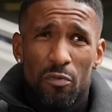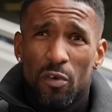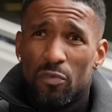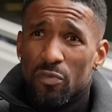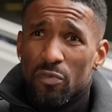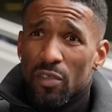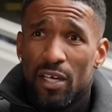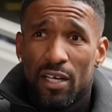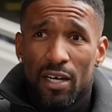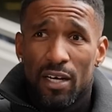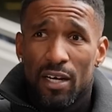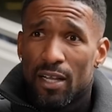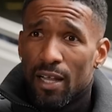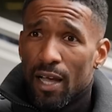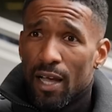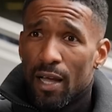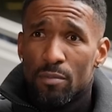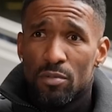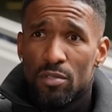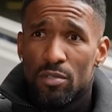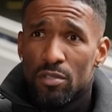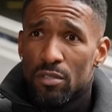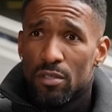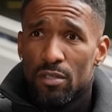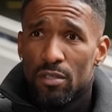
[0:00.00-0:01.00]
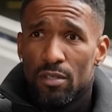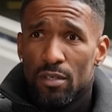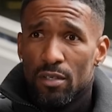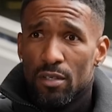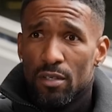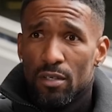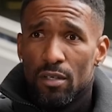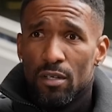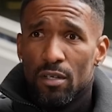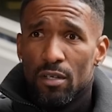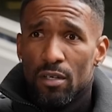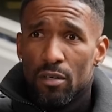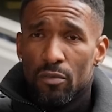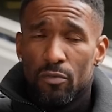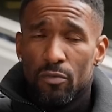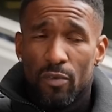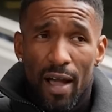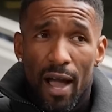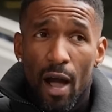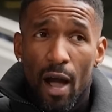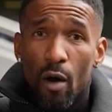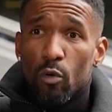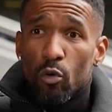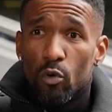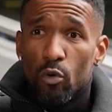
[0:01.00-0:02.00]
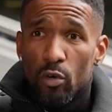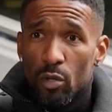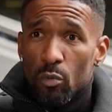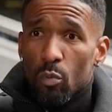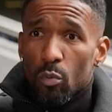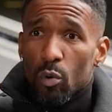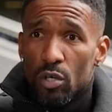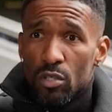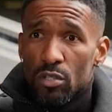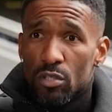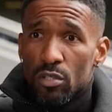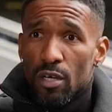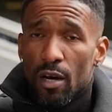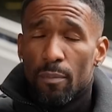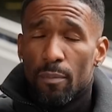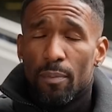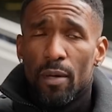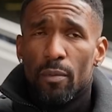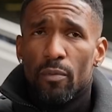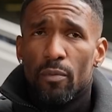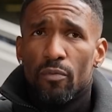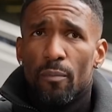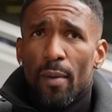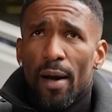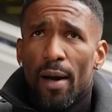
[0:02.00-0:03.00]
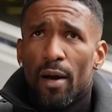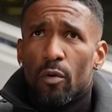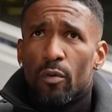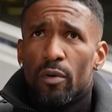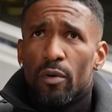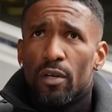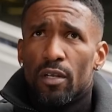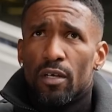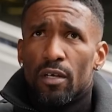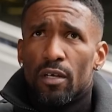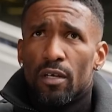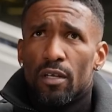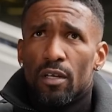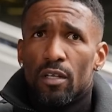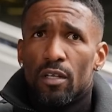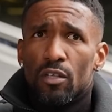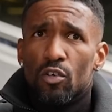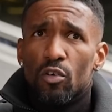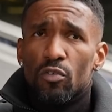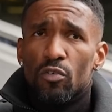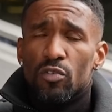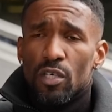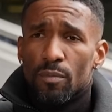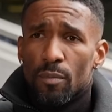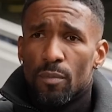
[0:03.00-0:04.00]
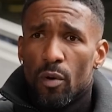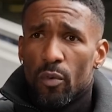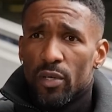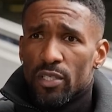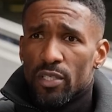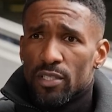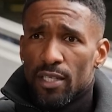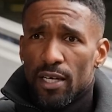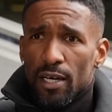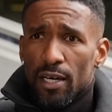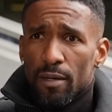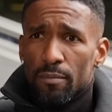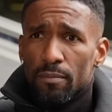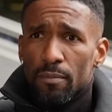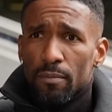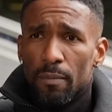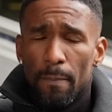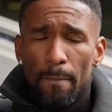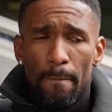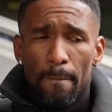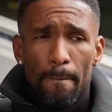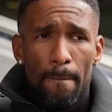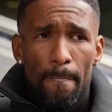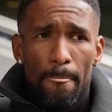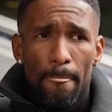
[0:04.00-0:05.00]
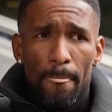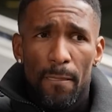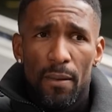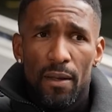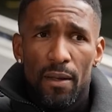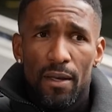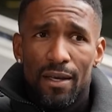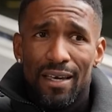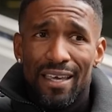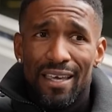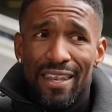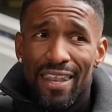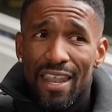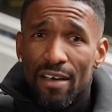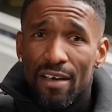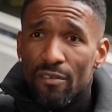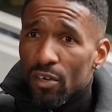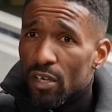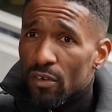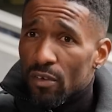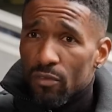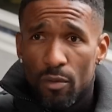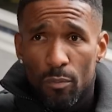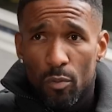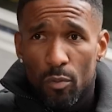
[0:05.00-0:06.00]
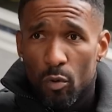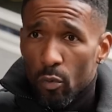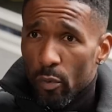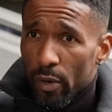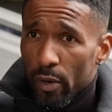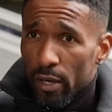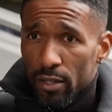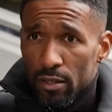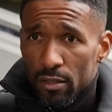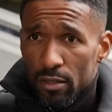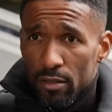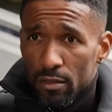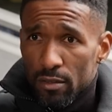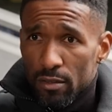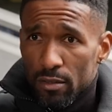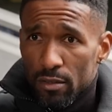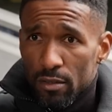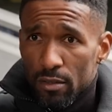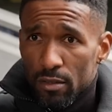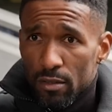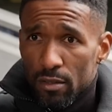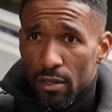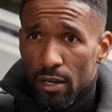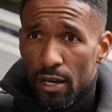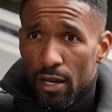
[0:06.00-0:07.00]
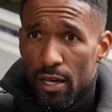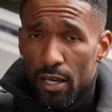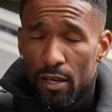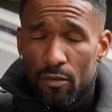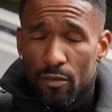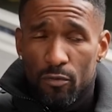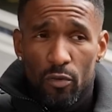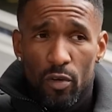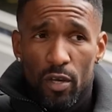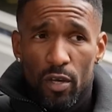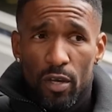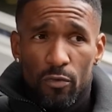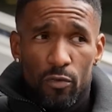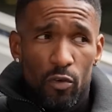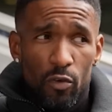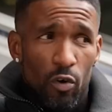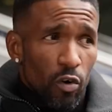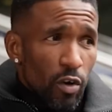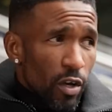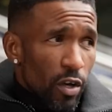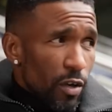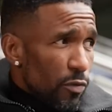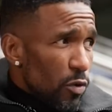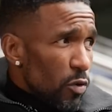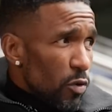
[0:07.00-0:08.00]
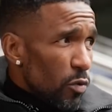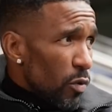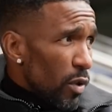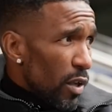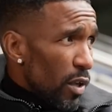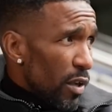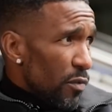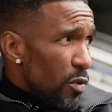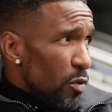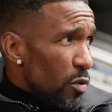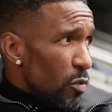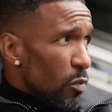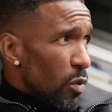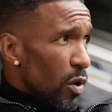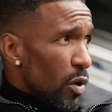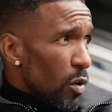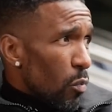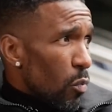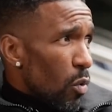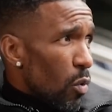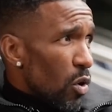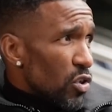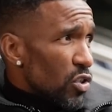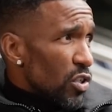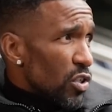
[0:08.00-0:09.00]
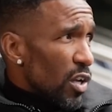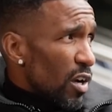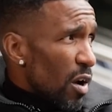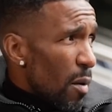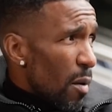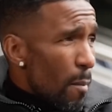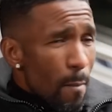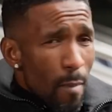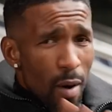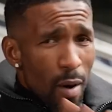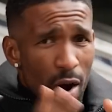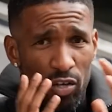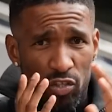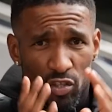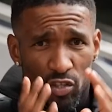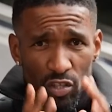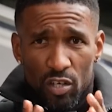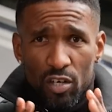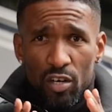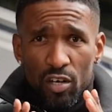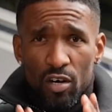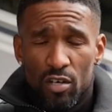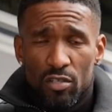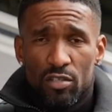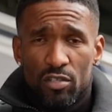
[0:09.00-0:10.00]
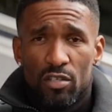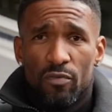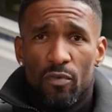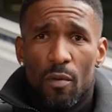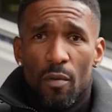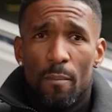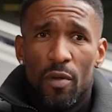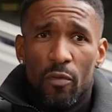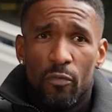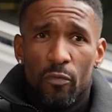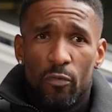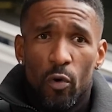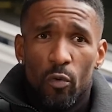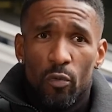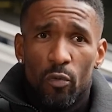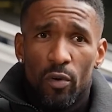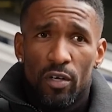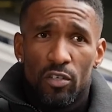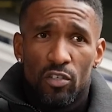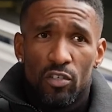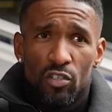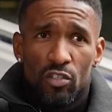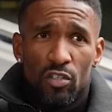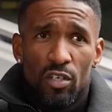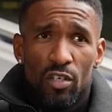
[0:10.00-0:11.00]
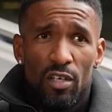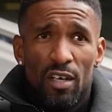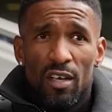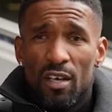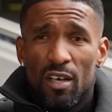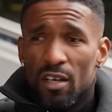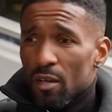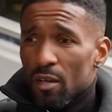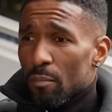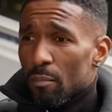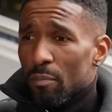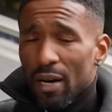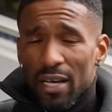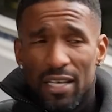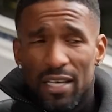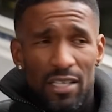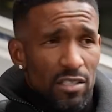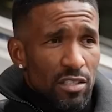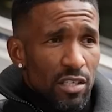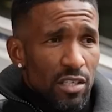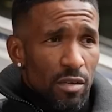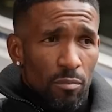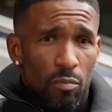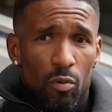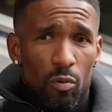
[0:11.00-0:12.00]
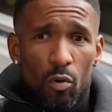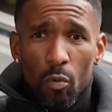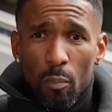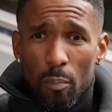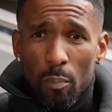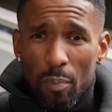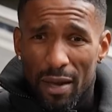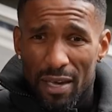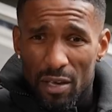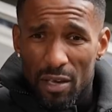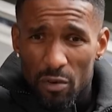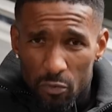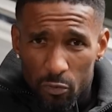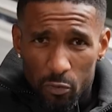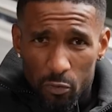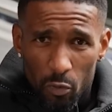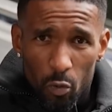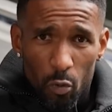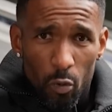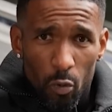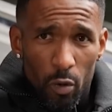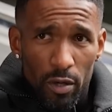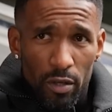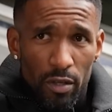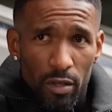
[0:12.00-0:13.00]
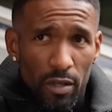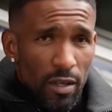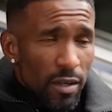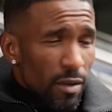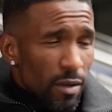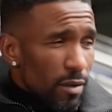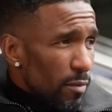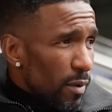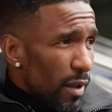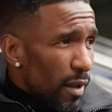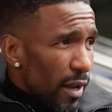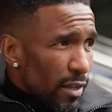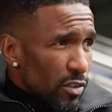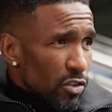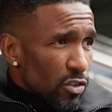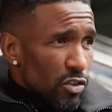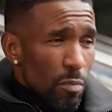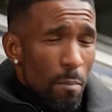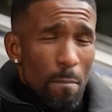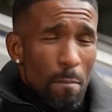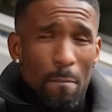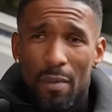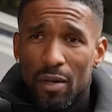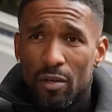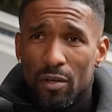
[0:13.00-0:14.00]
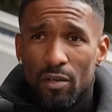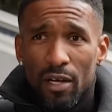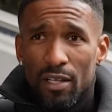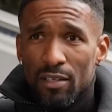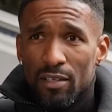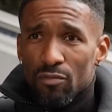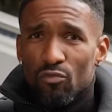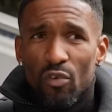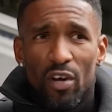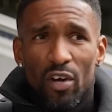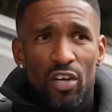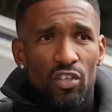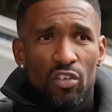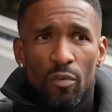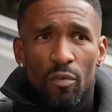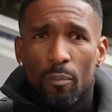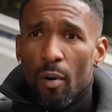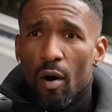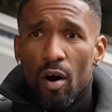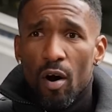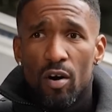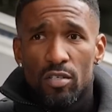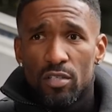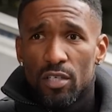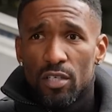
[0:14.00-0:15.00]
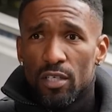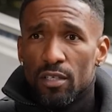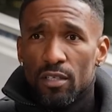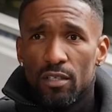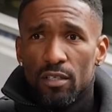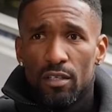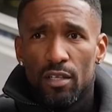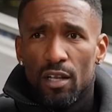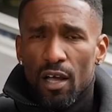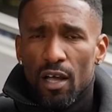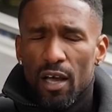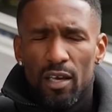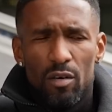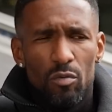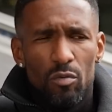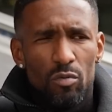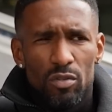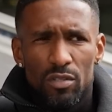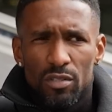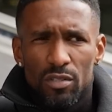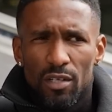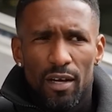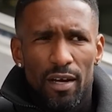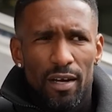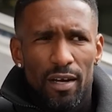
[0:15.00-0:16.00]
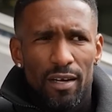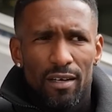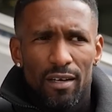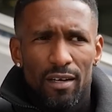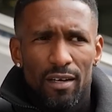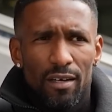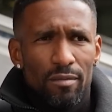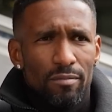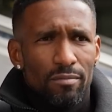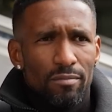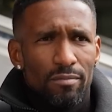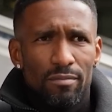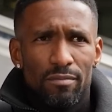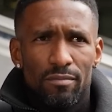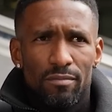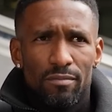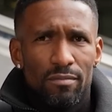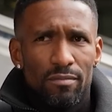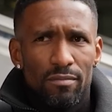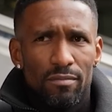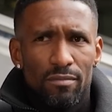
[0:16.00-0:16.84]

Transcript: fifty England caps. For how good he was, I played with Michael in the, in the youth team at West Ham. Never give the ball away. Like if if you're if you if you want to watch like a masterclass of a midfielder, just playing simple, playing forward, like just like range of passing. Like he was like um,